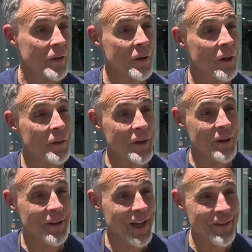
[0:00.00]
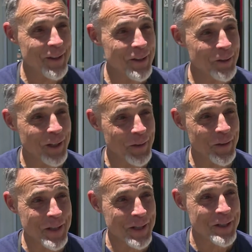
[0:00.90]
You know, if you don't have an earthquake
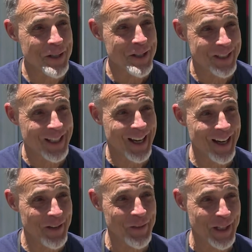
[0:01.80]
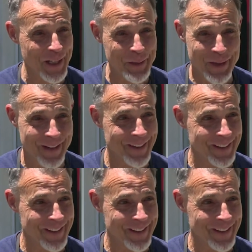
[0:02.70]
for years, you just kind of forget about it.